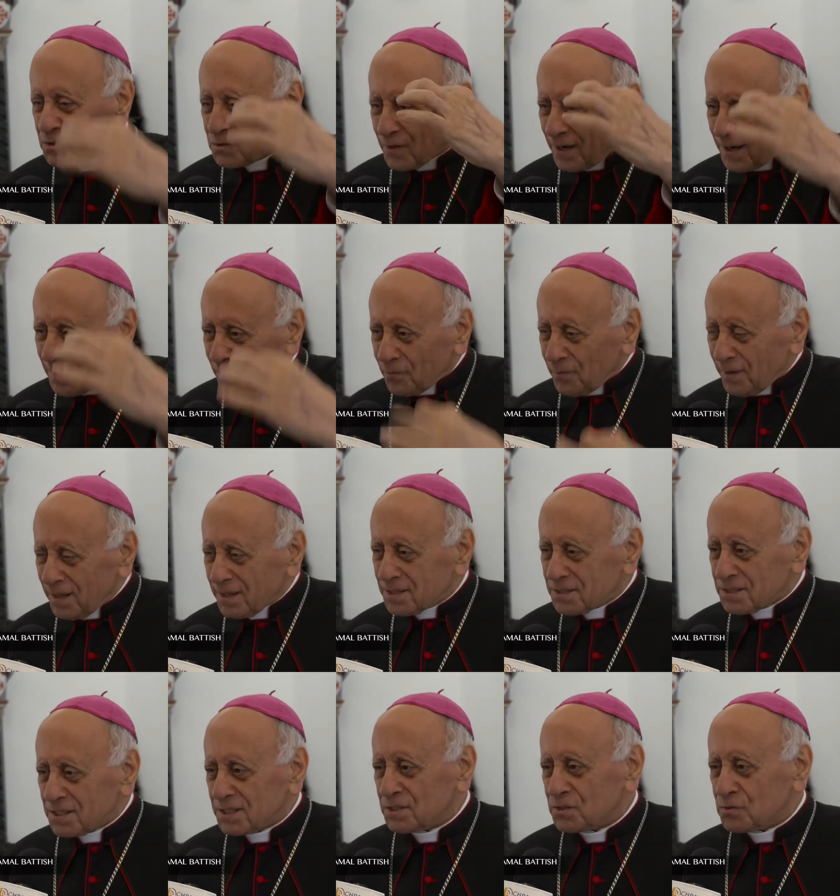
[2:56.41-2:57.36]
You are with
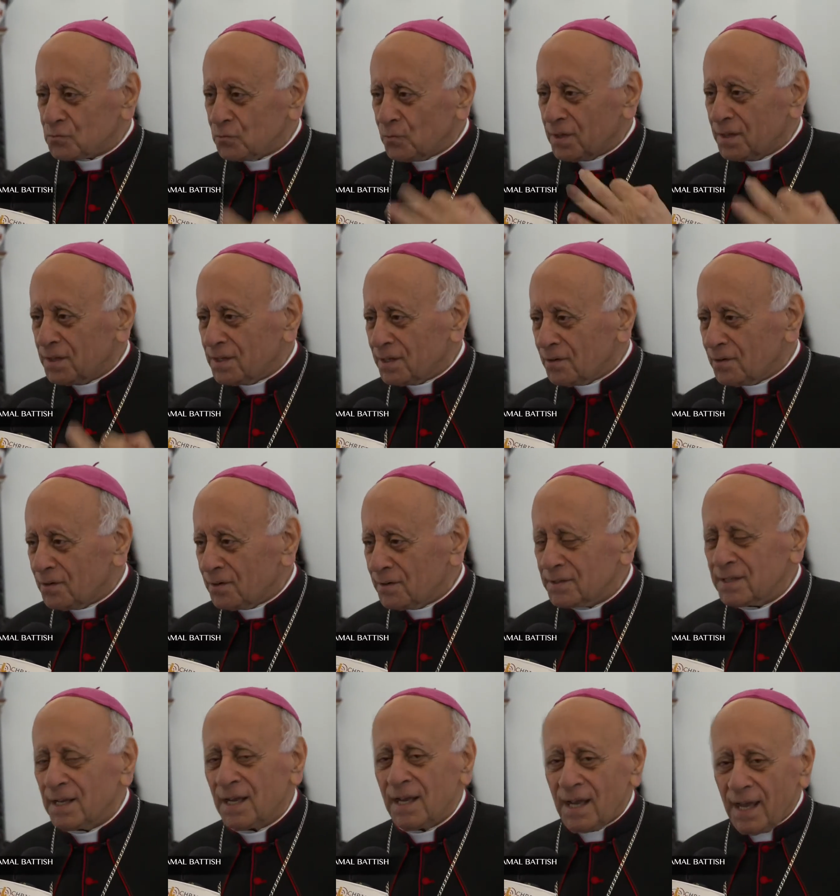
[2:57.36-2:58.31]
Jesus, with the
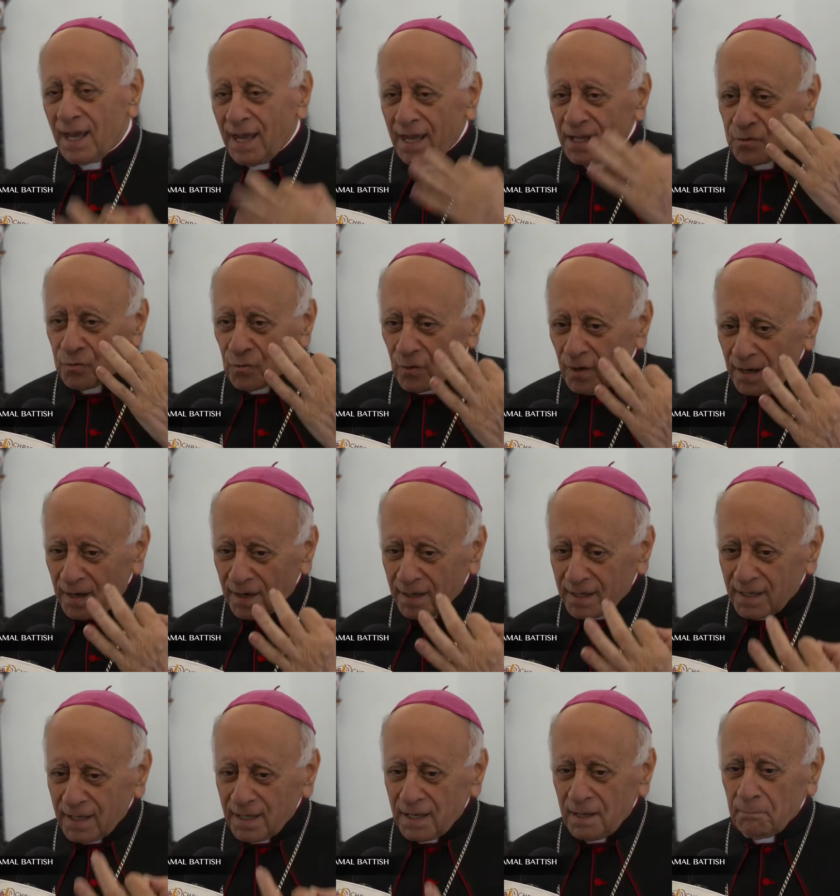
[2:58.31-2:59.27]
Lord, and you
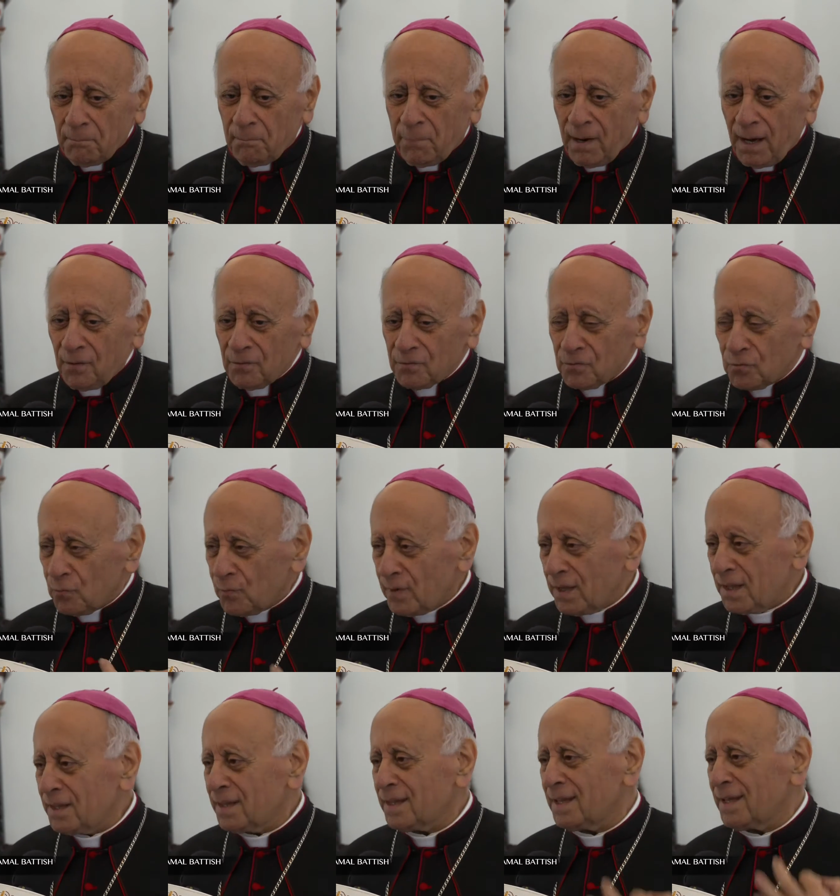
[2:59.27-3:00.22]
are bound
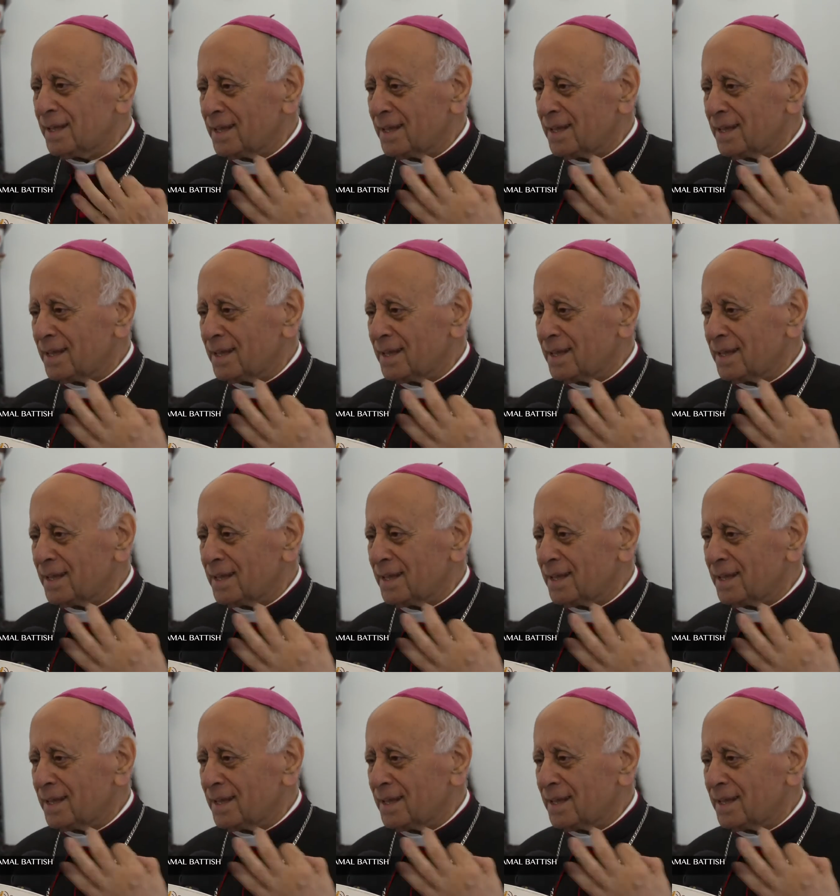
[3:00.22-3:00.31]
with